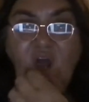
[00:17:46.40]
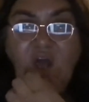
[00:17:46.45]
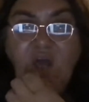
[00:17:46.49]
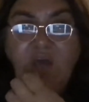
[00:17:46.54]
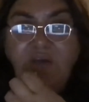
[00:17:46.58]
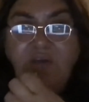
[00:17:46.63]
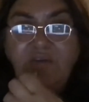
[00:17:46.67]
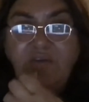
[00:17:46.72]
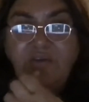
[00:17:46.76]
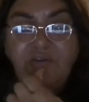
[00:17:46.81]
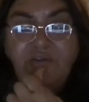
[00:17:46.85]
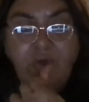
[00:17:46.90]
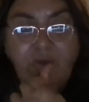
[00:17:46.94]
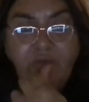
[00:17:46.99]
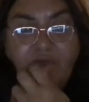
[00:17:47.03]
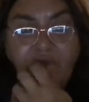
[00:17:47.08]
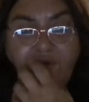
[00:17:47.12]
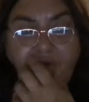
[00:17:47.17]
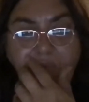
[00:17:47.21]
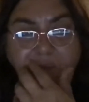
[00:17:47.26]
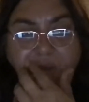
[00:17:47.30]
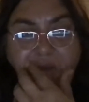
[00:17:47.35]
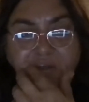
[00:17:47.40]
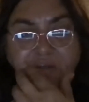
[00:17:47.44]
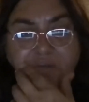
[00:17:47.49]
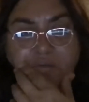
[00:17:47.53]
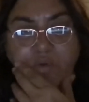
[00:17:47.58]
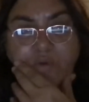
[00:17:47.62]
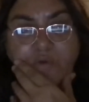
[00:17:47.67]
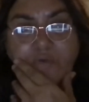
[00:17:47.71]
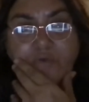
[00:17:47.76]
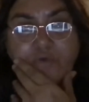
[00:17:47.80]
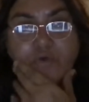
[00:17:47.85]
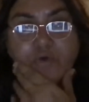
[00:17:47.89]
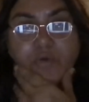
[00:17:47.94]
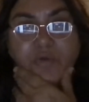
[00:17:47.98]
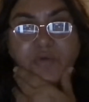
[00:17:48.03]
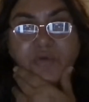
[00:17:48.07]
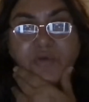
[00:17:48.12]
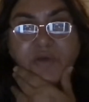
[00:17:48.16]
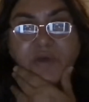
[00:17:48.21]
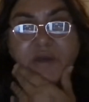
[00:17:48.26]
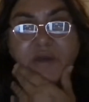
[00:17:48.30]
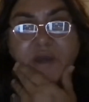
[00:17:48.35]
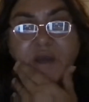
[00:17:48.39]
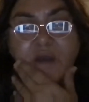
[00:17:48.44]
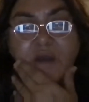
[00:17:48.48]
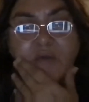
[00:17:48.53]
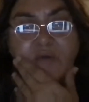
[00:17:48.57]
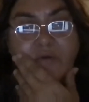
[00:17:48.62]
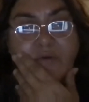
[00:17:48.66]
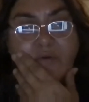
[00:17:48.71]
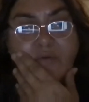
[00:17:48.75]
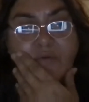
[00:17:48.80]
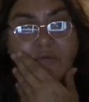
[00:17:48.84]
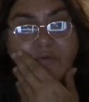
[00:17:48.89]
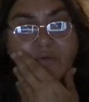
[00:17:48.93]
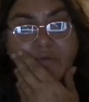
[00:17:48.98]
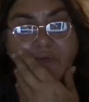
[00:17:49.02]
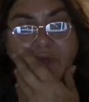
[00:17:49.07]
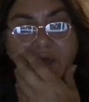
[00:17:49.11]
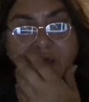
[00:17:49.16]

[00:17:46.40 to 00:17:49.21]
you just got to imagine what traumas they're going through their